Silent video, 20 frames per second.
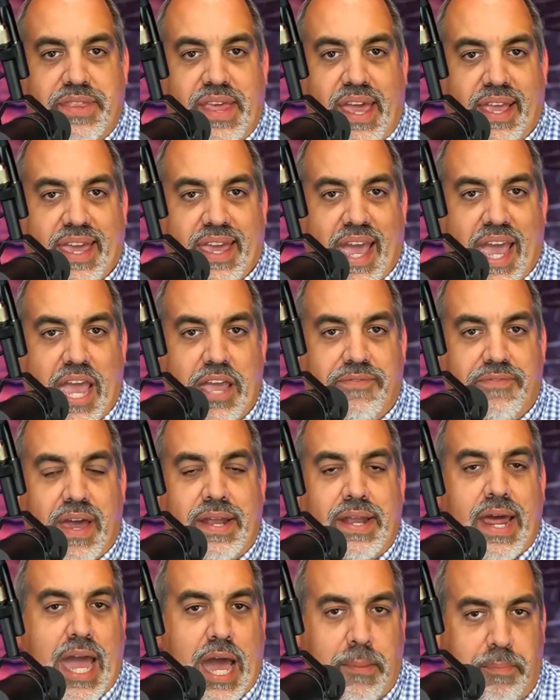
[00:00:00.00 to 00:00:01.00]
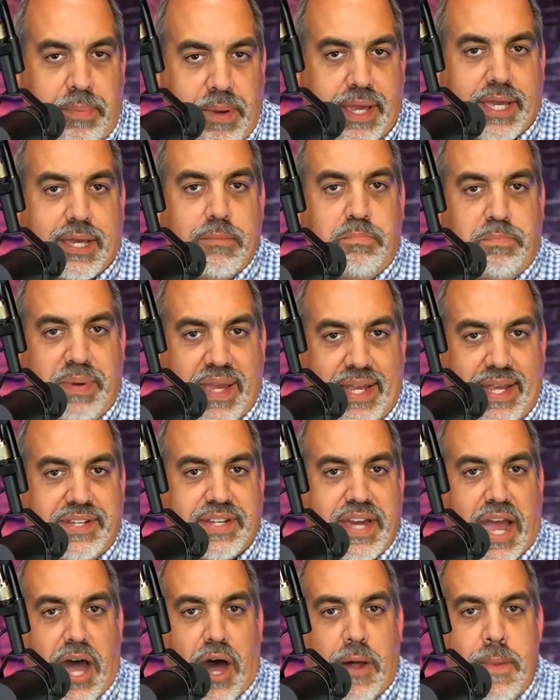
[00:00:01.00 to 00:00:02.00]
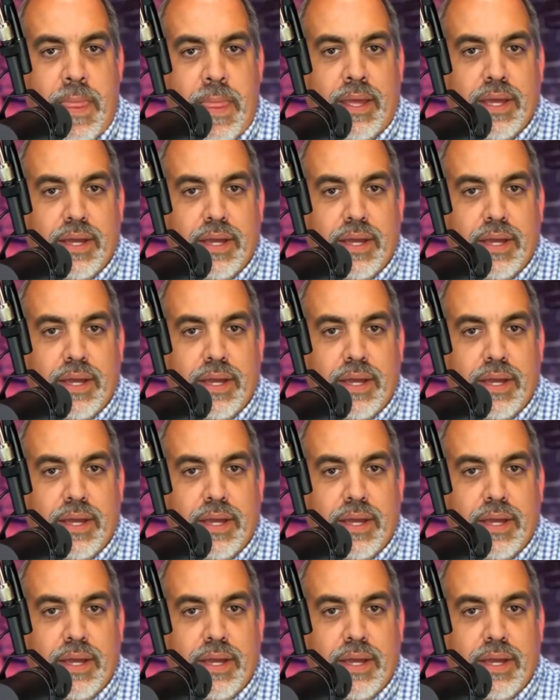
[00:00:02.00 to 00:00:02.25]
They gave an epic beatdown